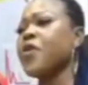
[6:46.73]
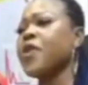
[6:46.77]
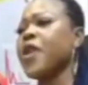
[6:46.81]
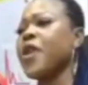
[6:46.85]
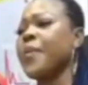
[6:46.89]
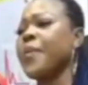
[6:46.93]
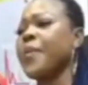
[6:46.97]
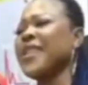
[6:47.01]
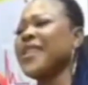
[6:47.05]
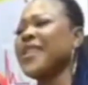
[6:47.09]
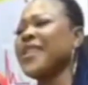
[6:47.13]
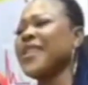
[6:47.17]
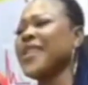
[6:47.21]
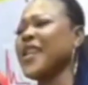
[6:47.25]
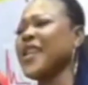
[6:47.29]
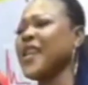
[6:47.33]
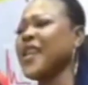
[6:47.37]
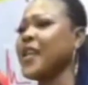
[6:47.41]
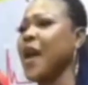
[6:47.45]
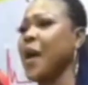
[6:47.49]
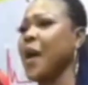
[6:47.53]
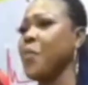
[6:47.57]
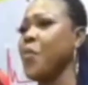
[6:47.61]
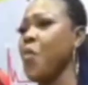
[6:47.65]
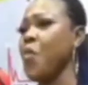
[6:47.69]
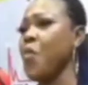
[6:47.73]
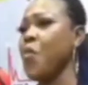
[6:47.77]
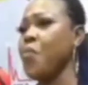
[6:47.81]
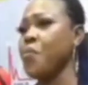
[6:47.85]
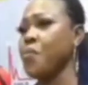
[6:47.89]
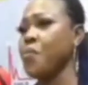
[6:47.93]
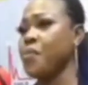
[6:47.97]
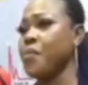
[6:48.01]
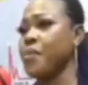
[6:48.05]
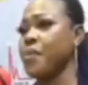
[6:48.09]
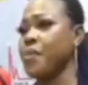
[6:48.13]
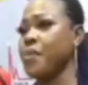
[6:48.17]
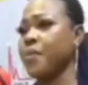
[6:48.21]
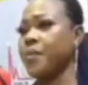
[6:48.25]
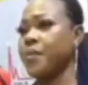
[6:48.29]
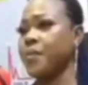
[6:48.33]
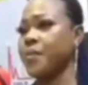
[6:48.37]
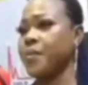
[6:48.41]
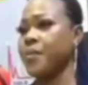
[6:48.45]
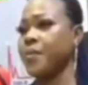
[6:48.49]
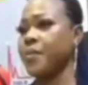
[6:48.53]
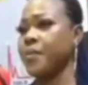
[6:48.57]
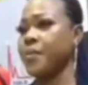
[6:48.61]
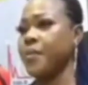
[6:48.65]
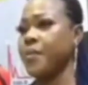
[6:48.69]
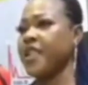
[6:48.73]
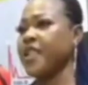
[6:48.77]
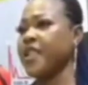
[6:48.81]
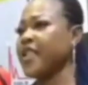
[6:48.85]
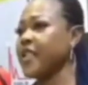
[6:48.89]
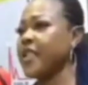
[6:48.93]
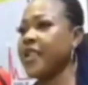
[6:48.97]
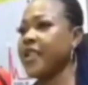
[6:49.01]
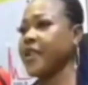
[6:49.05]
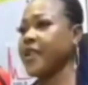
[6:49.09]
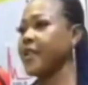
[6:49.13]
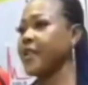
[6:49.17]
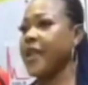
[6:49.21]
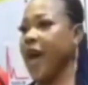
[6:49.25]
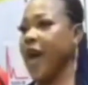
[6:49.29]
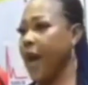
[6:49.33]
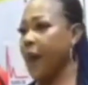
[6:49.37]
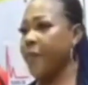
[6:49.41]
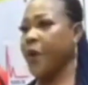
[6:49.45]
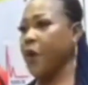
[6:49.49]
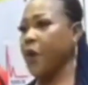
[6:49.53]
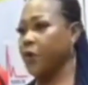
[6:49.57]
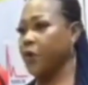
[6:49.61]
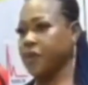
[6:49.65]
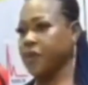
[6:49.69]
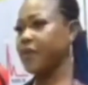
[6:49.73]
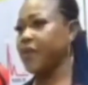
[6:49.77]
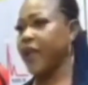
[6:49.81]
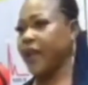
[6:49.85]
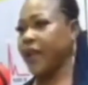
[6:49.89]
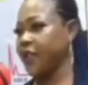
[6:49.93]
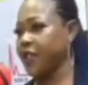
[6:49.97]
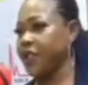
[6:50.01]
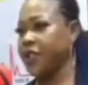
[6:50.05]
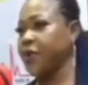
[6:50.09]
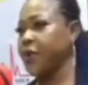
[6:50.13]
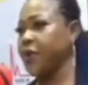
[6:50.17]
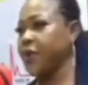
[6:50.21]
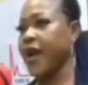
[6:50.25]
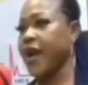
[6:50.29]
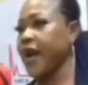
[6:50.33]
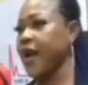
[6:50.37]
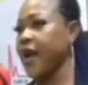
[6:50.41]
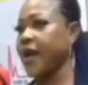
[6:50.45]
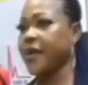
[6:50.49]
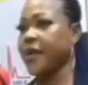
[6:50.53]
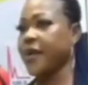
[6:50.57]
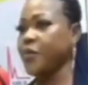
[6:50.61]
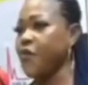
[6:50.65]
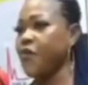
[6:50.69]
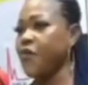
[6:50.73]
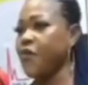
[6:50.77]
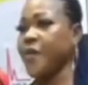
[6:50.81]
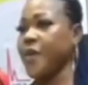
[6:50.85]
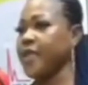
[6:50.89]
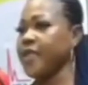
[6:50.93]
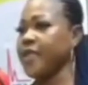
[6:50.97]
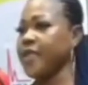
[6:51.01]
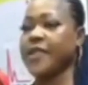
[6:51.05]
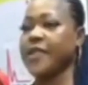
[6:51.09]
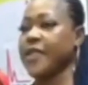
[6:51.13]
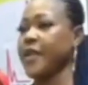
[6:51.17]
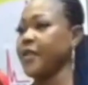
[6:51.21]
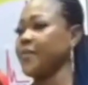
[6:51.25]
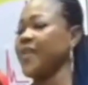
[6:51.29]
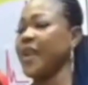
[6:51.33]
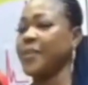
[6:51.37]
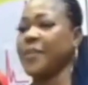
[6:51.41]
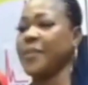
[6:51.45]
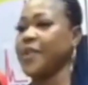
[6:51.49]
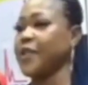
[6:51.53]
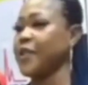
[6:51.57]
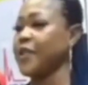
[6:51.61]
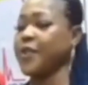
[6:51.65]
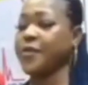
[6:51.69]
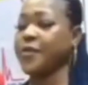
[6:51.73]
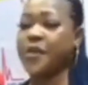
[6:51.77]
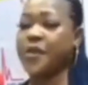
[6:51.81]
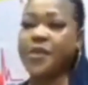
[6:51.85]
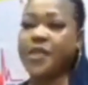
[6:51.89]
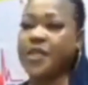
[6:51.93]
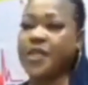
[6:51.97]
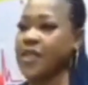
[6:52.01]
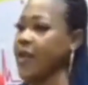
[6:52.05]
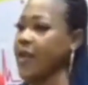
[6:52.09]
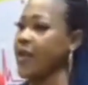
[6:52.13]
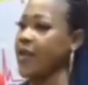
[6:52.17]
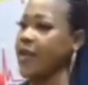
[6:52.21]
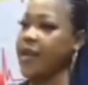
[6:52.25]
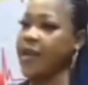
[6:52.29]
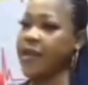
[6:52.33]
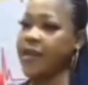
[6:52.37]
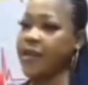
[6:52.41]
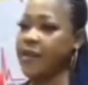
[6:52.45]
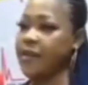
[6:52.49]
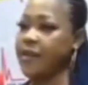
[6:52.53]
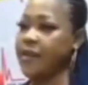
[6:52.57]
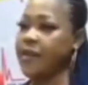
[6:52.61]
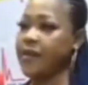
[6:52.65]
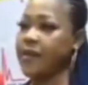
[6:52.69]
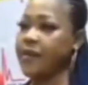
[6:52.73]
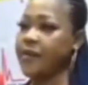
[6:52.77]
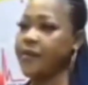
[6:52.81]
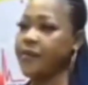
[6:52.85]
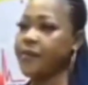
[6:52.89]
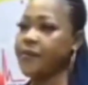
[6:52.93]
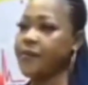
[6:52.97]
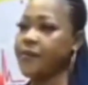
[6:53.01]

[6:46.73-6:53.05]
No the mentee da mum mentee da about Nigeria movements in the mentee baby sada.